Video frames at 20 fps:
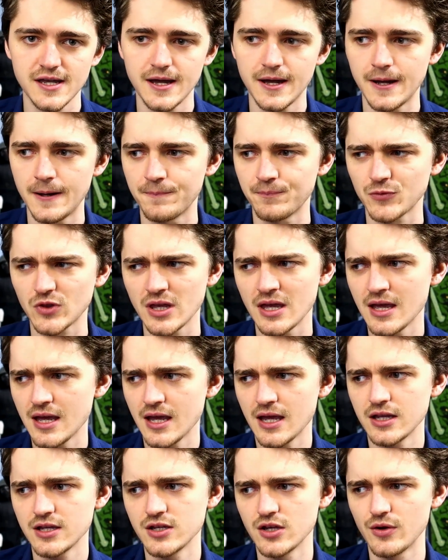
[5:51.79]
Um,
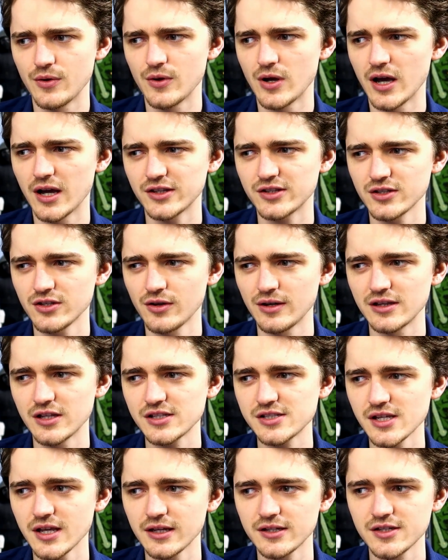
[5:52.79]
you know, I don't know. It
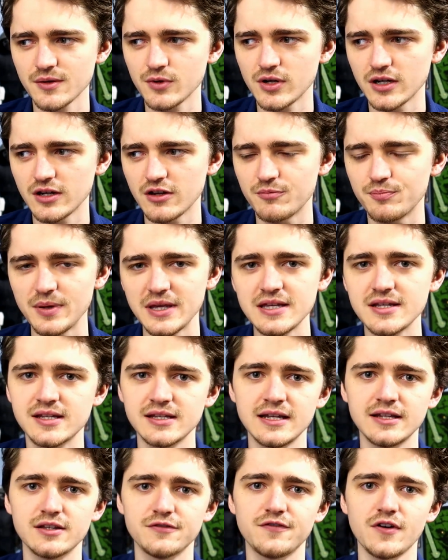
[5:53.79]
looks like some kind of
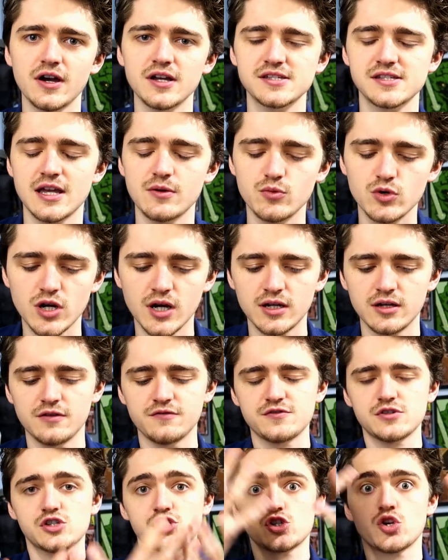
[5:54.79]
beacony device that will kind
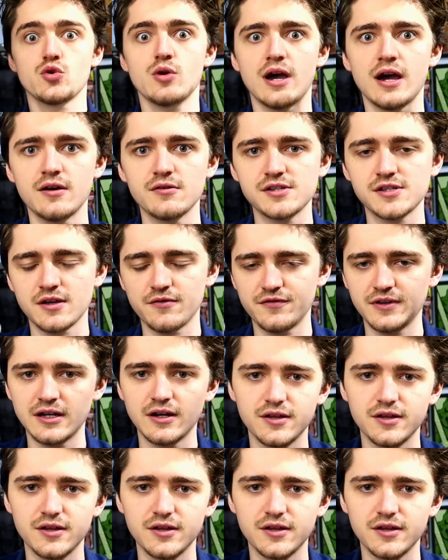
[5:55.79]
of shoot out something.